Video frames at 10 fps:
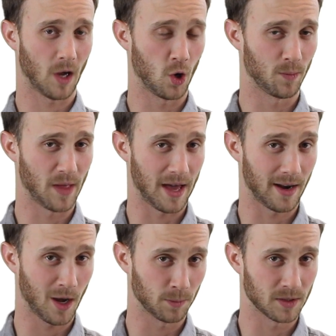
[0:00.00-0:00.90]
I hope
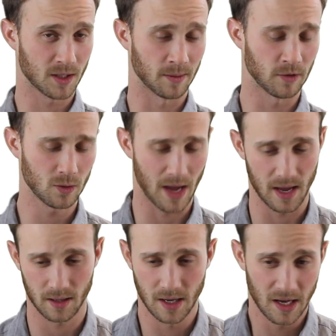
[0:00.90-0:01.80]
that helped some of you.
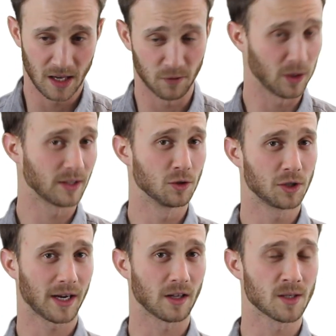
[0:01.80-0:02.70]
And if you'd like to
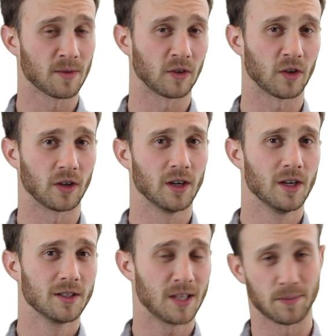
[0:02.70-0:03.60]
check out some of our other
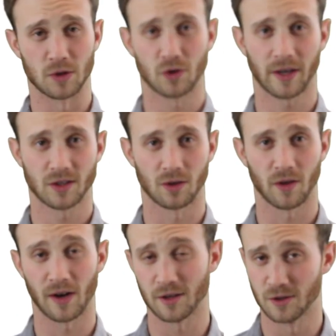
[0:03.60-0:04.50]
tips and tricks or
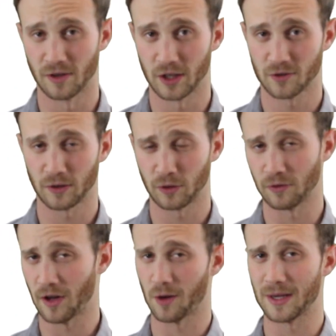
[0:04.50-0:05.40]
other how-to videos, feel free
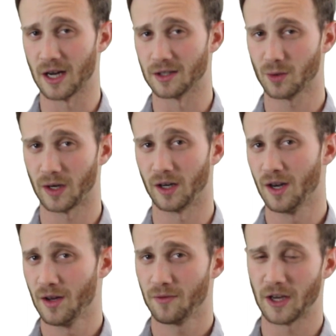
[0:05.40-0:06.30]
to follow me on
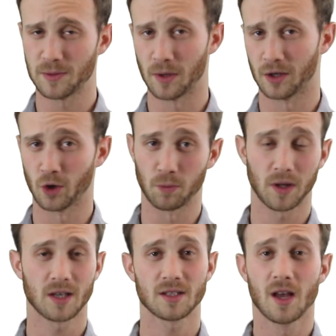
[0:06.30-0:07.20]
Twitter, Facebook,
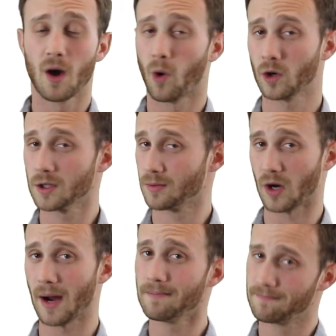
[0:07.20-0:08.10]
Google+, or
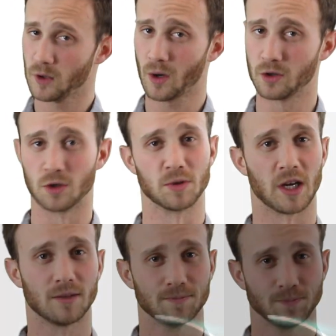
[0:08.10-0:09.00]
subscribe to our YouTube channel.